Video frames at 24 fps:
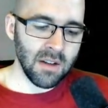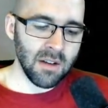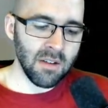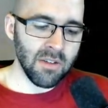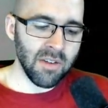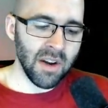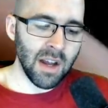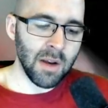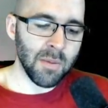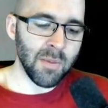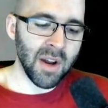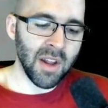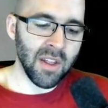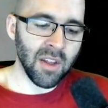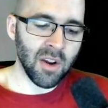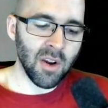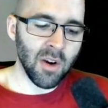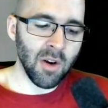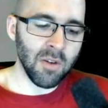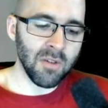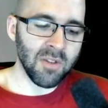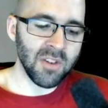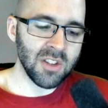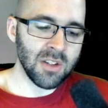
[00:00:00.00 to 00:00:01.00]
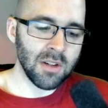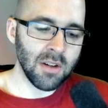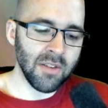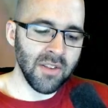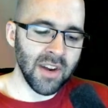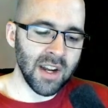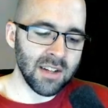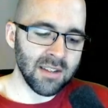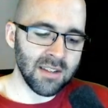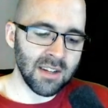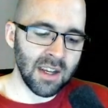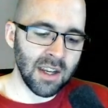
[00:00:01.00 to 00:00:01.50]
divided by the coefficient of
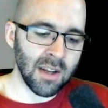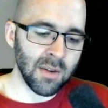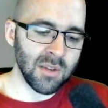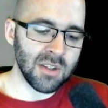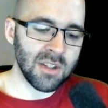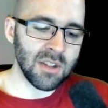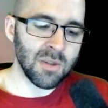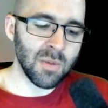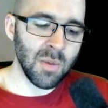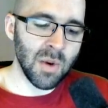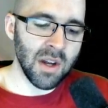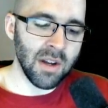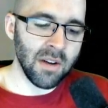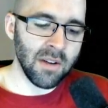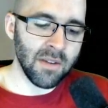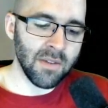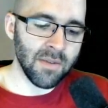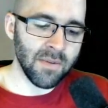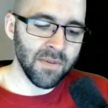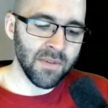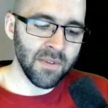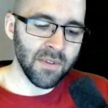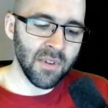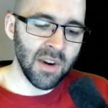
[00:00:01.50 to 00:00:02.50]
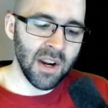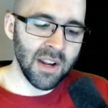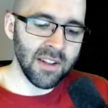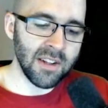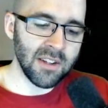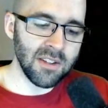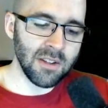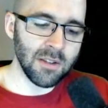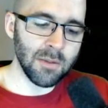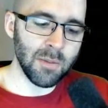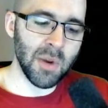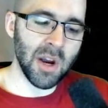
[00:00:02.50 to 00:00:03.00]
x again, which is 1. Right?
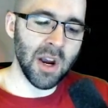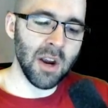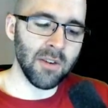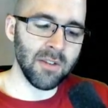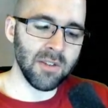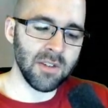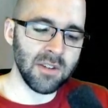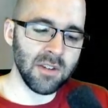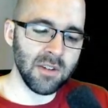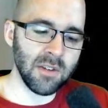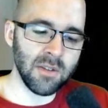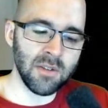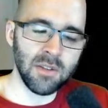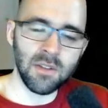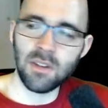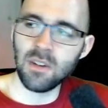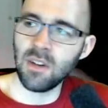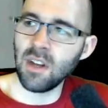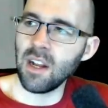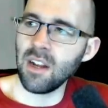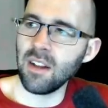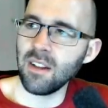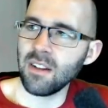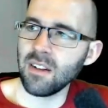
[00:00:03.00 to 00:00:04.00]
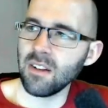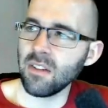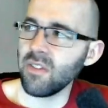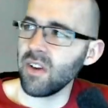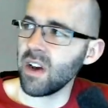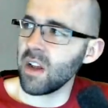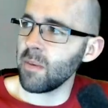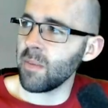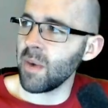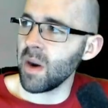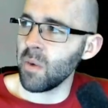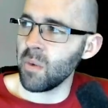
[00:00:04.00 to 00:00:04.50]
That's just pi over 2. Anything
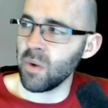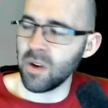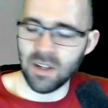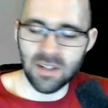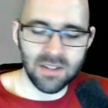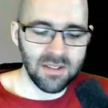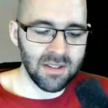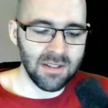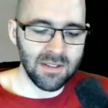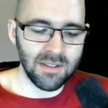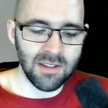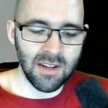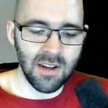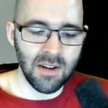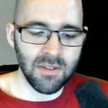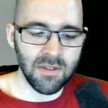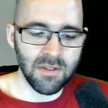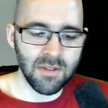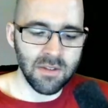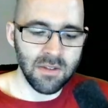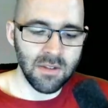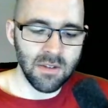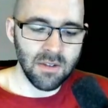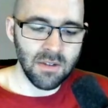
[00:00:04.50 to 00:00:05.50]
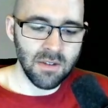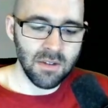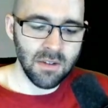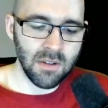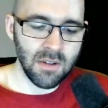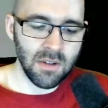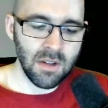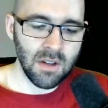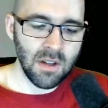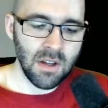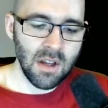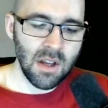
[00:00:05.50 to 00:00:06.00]
divided by 1 is itself.
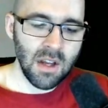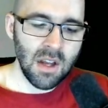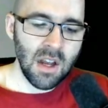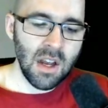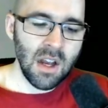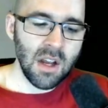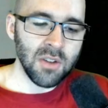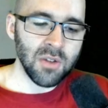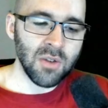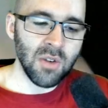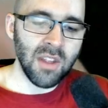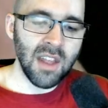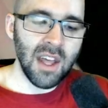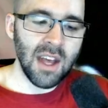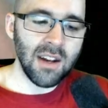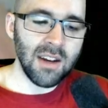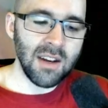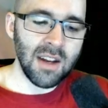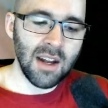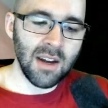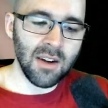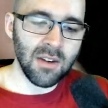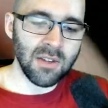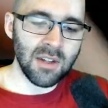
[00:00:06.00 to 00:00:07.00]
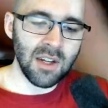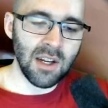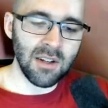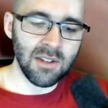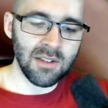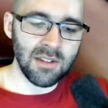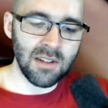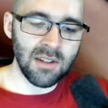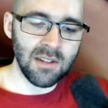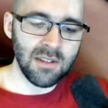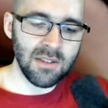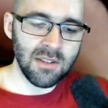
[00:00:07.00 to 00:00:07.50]
So that now
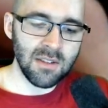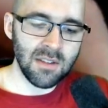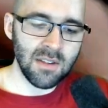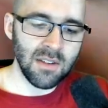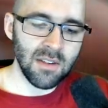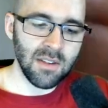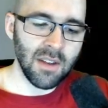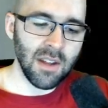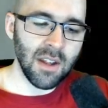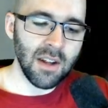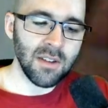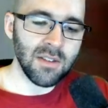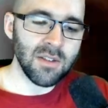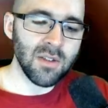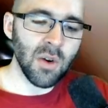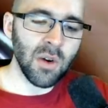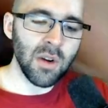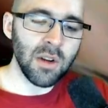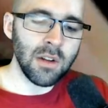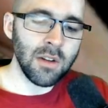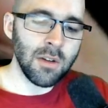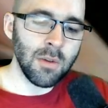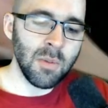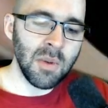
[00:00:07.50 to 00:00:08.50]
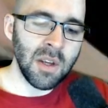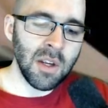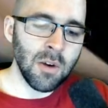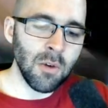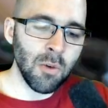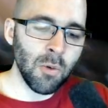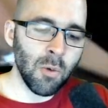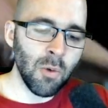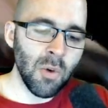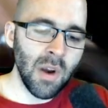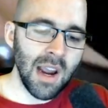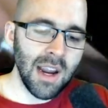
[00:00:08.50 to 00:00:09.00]
tells us that it's going to be
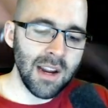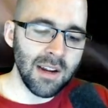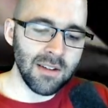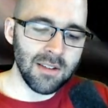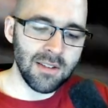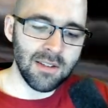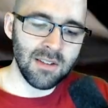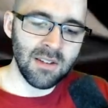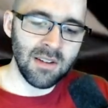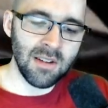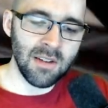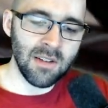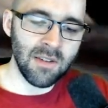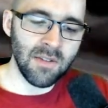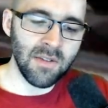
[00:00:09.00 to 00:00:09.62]
right